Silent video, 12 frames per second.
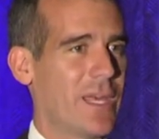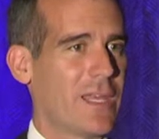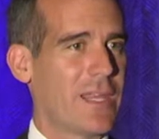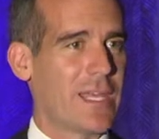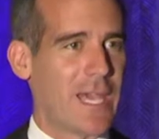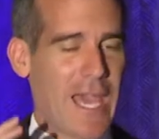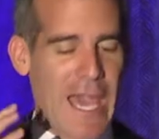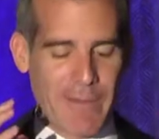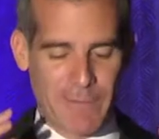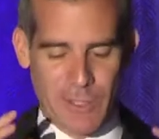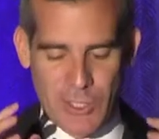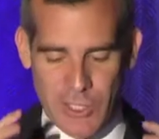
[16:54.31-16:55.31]
think I
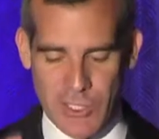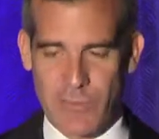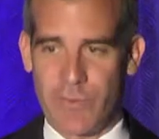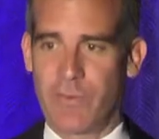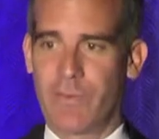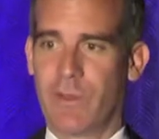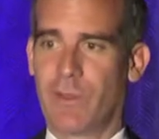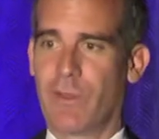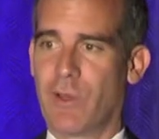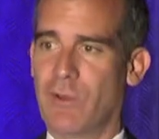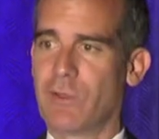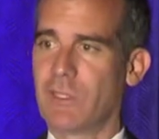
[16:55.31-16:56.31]
have to just fulfill
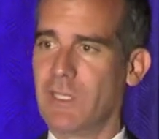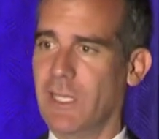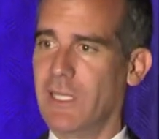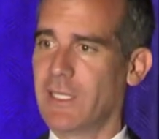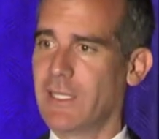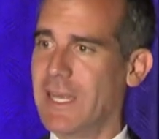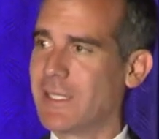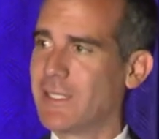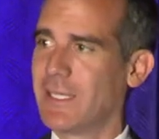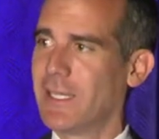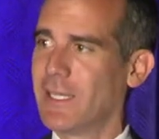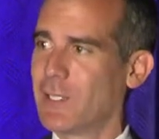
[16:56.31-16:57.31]
those needs, and
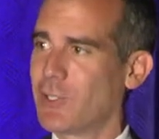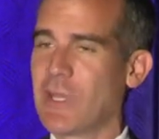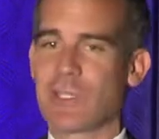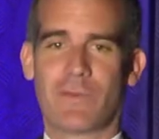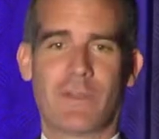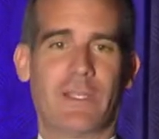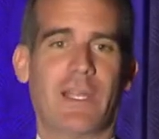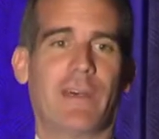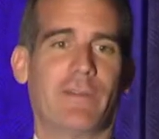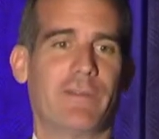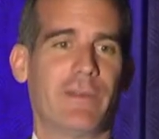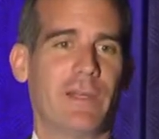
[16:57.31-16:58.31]
that's stressful enough.
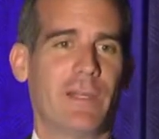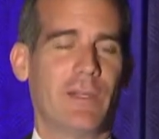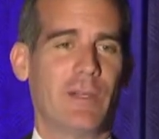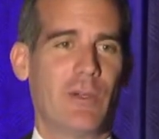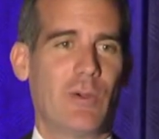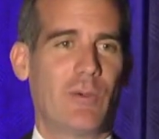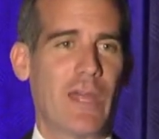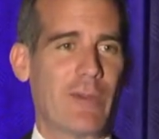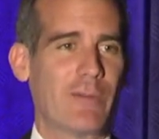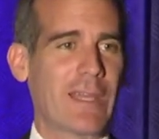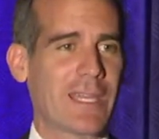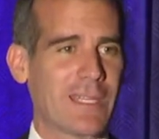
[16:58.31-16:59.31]

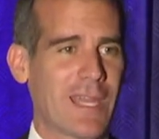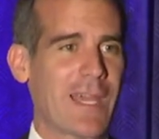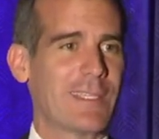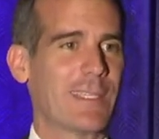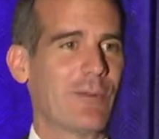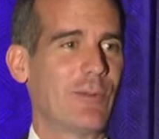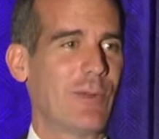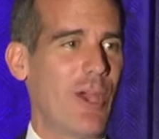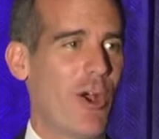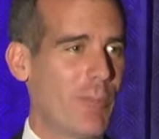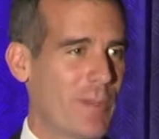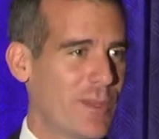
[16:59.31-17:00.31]
Without recognizing when we
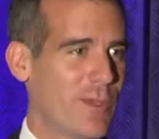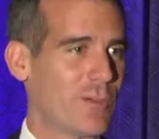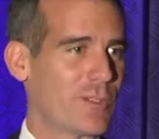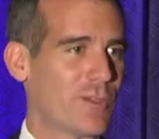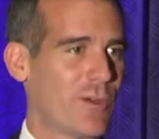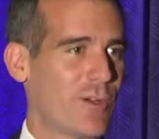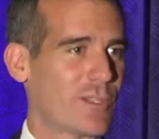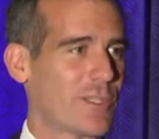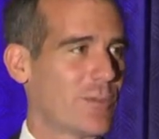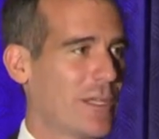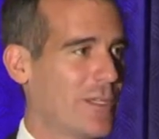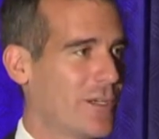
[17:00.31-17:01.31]
open those doors
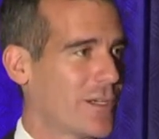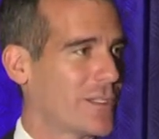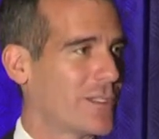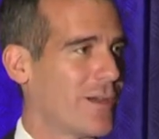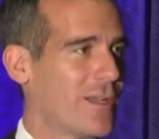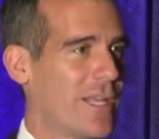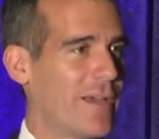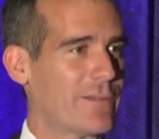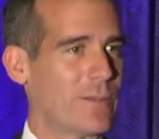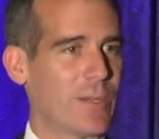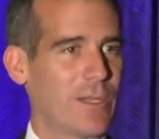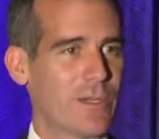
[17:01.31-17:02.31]
and we look to our left
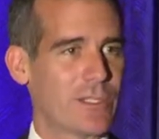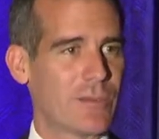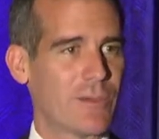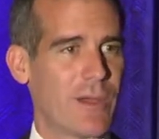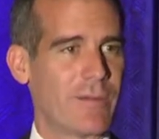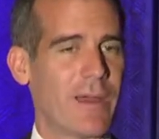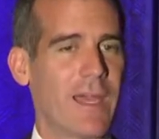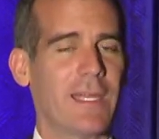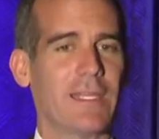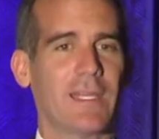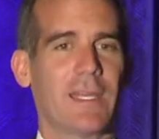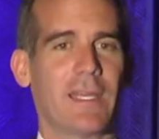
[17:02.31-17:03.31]
and we look to our right,
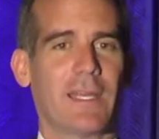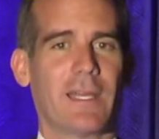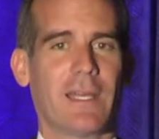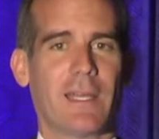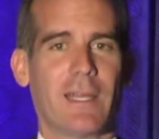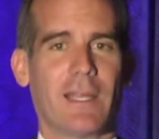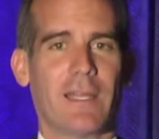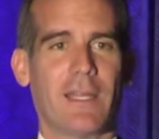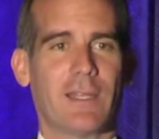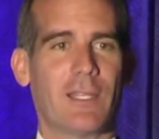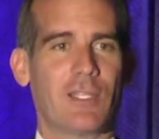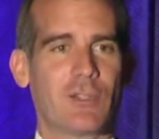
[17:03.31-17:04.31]

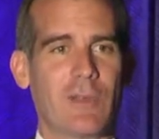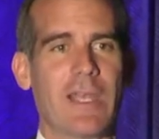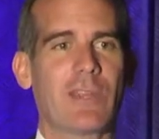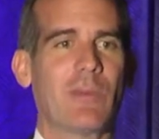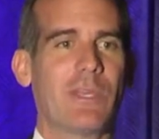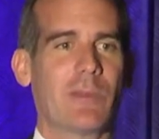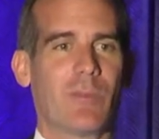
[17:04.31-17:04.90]
that the strength we can